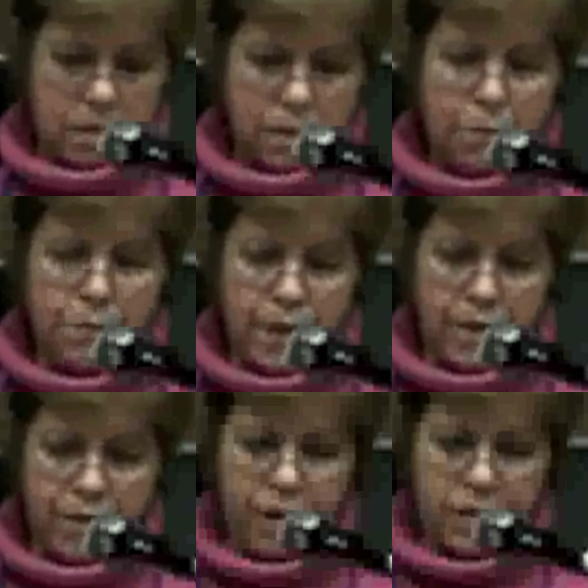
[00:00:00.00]

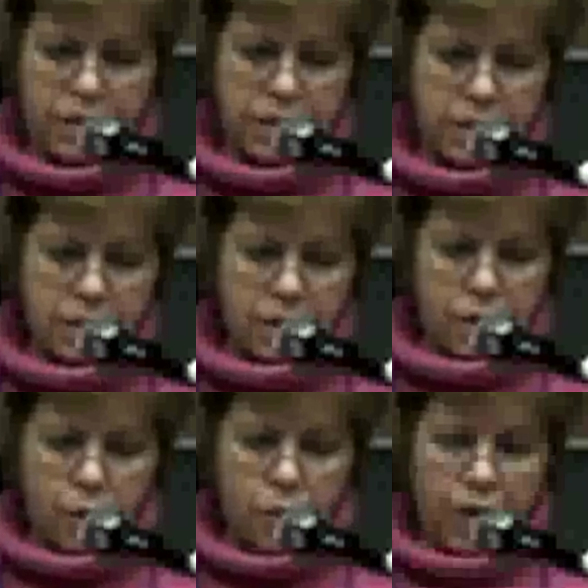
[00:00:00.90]
method,
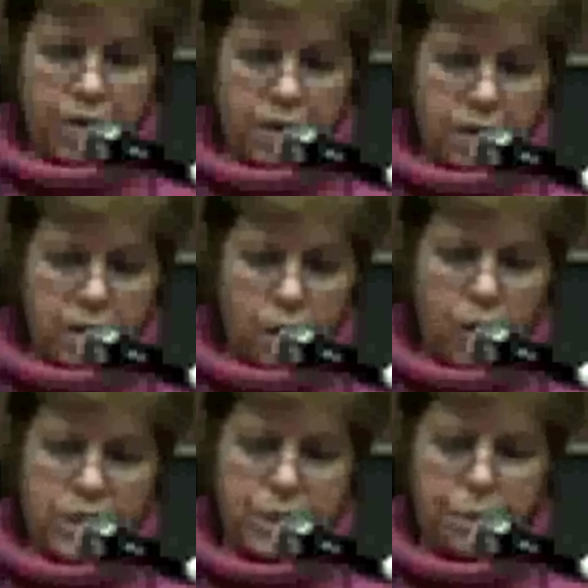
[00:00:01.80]
with
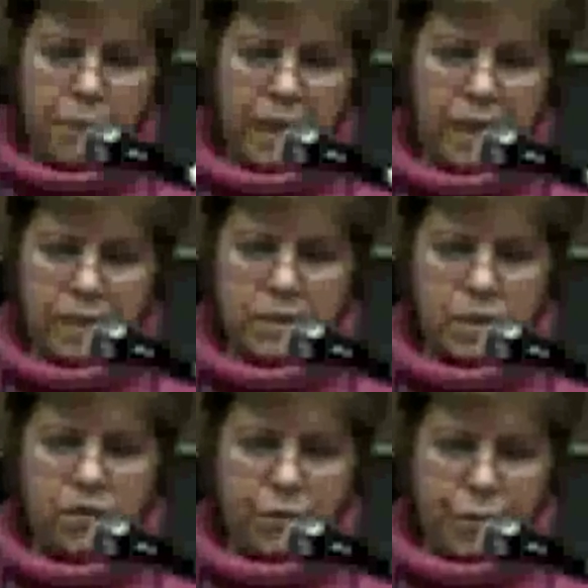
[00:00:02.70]
which millions
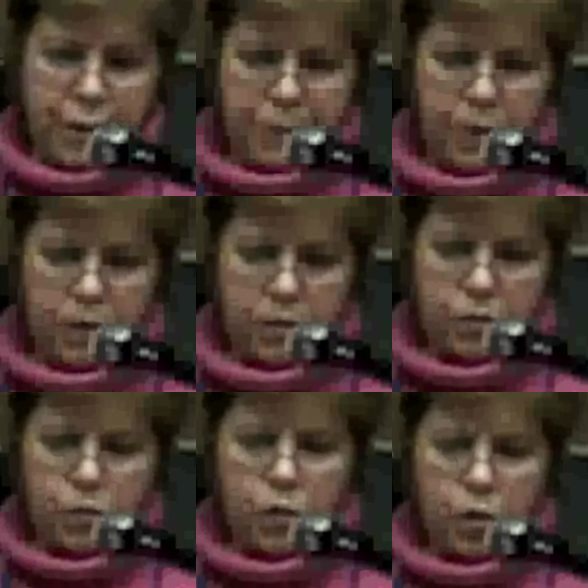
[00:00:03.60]
of people
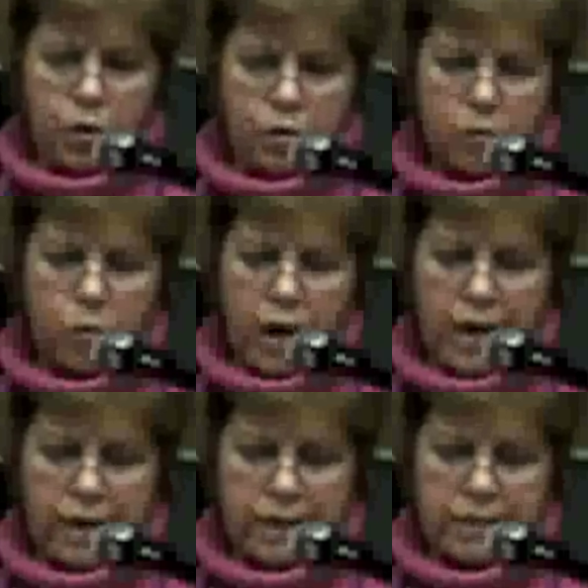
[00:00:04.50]

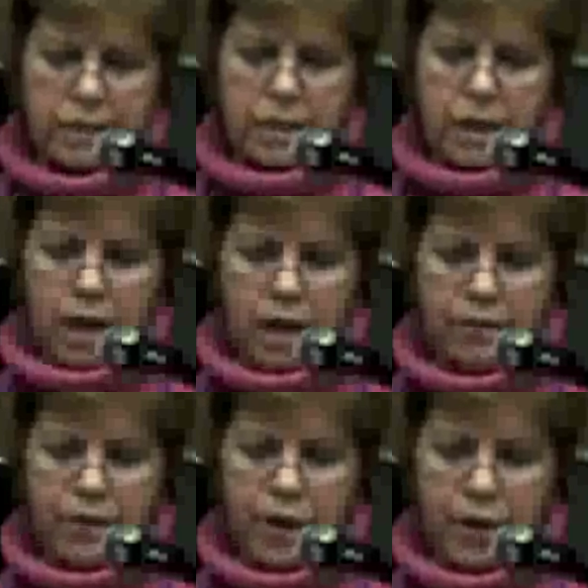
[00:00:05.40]
worldwide
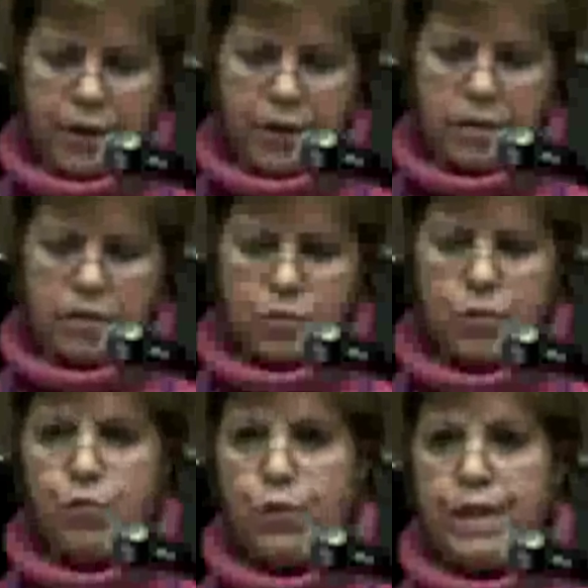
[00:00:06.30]
have learned
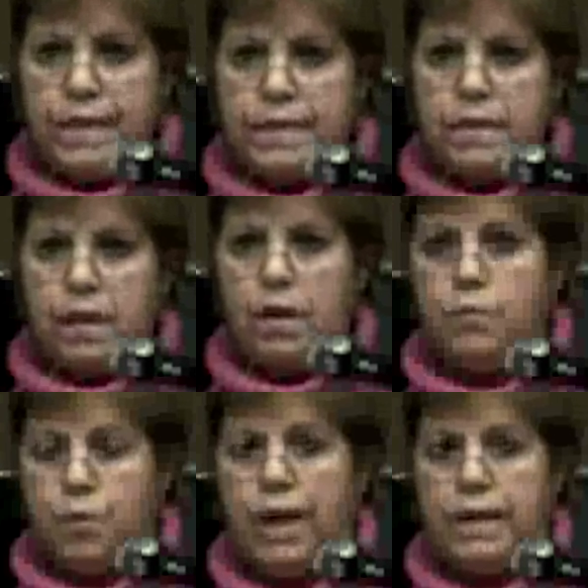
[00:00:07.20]
to read
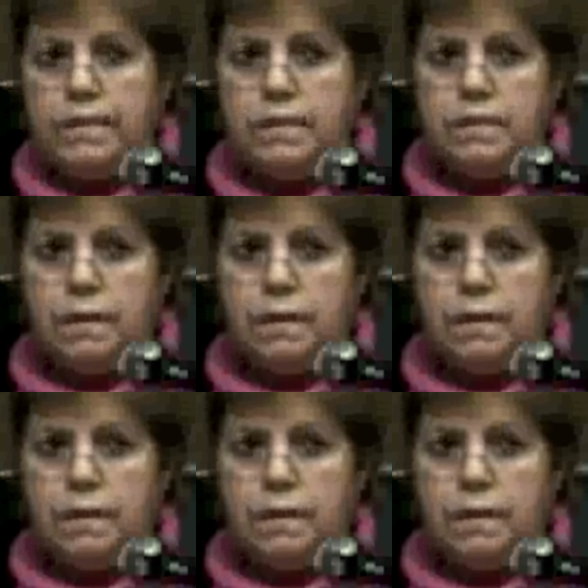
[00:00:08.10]
and write.